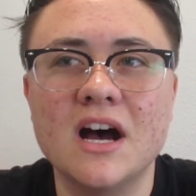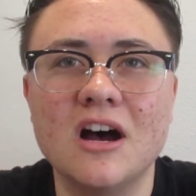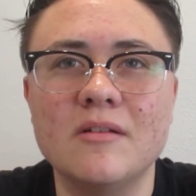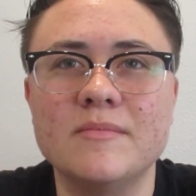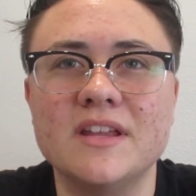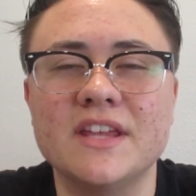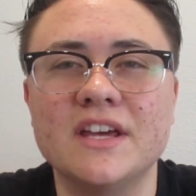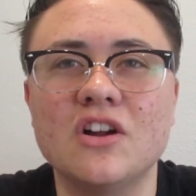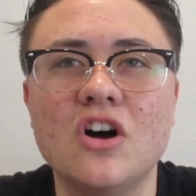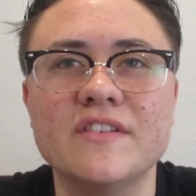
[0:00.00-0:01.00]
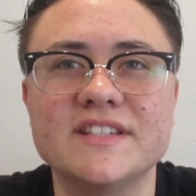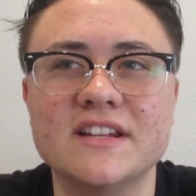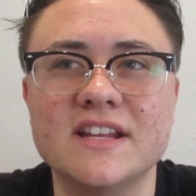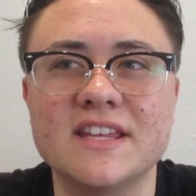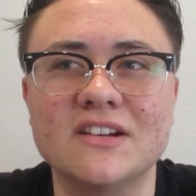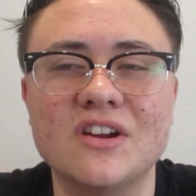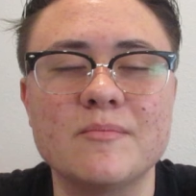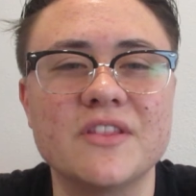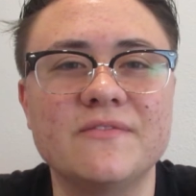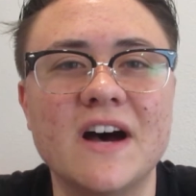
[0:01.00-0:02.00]
And then all of a sudden, I think
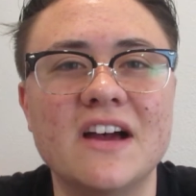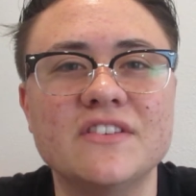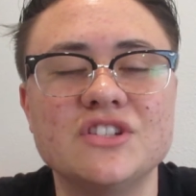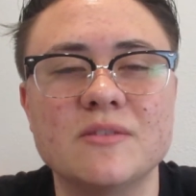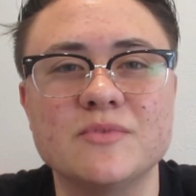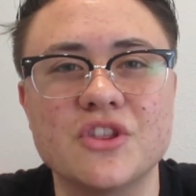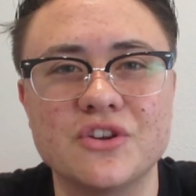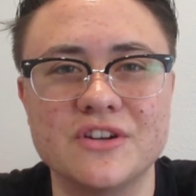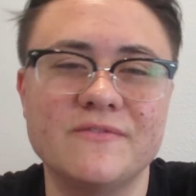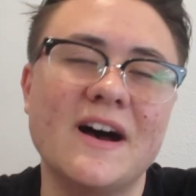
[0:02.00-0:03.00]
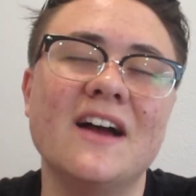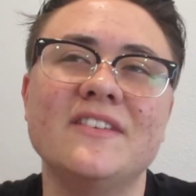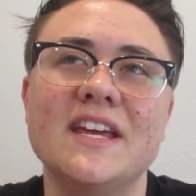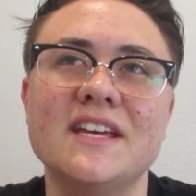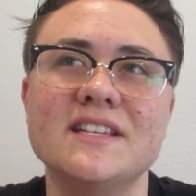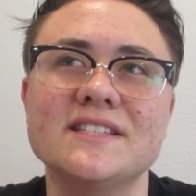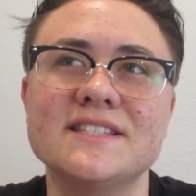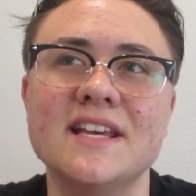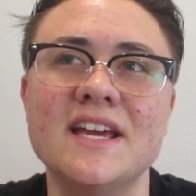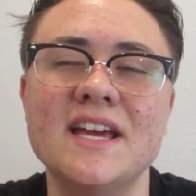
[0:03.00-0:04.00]
around month 5, it jumped to 35
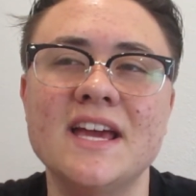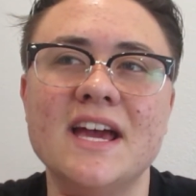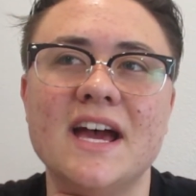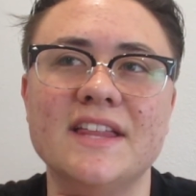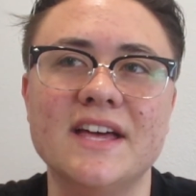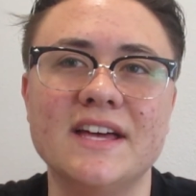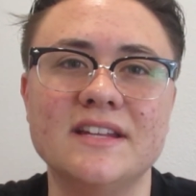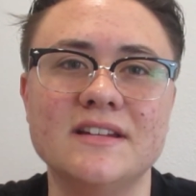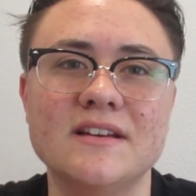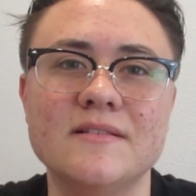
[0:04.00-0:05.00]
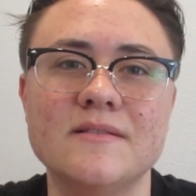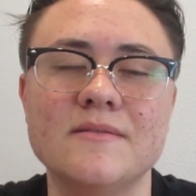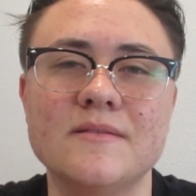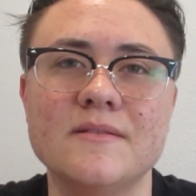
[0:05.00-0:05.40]
days. And then